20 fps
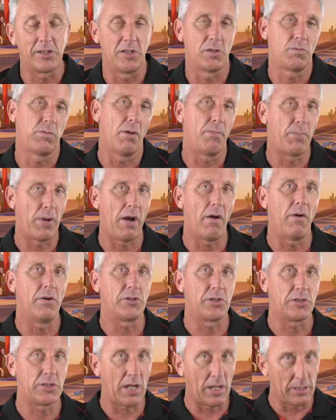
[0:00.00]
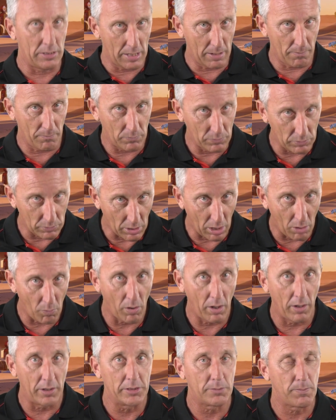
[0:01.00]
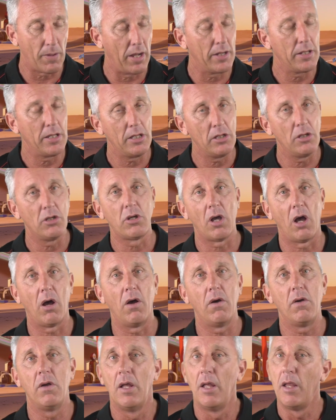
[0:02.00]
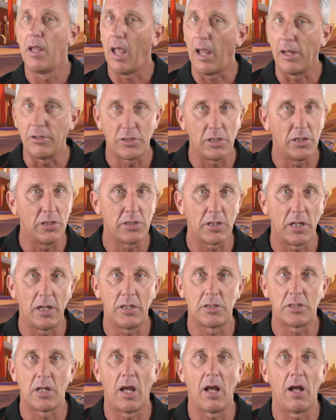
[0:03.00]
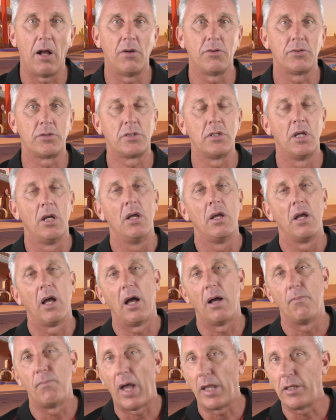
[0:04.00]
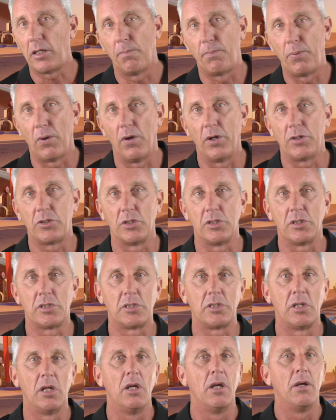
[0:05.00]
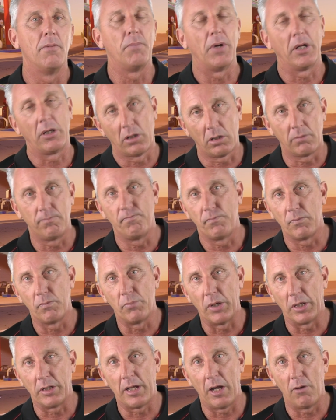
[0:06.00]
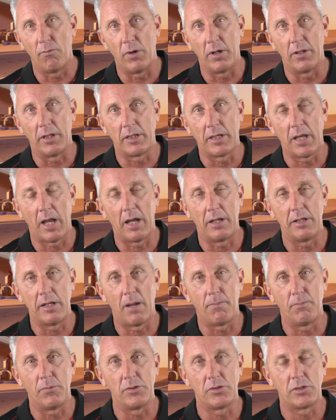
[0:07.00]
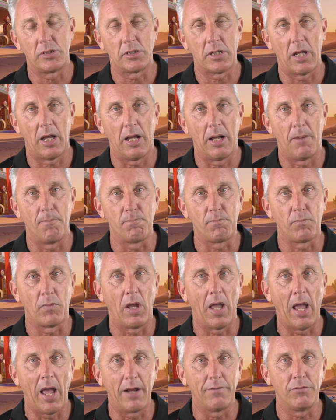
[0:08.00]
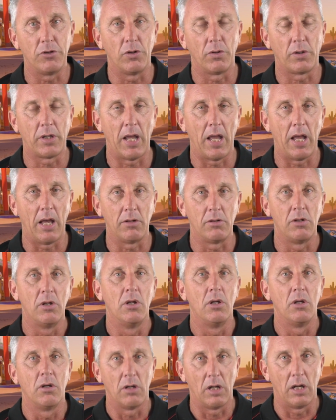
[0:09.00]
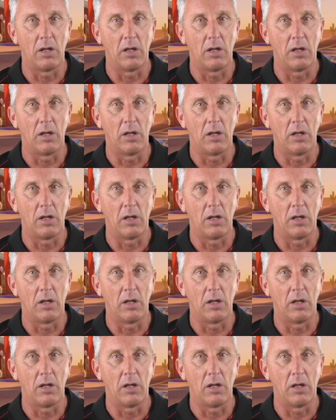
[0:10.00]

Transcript: access, where parents are saying, yep, no worries mate, here you go, enter your details, make your purchase, but get rid of the card numbers out of your account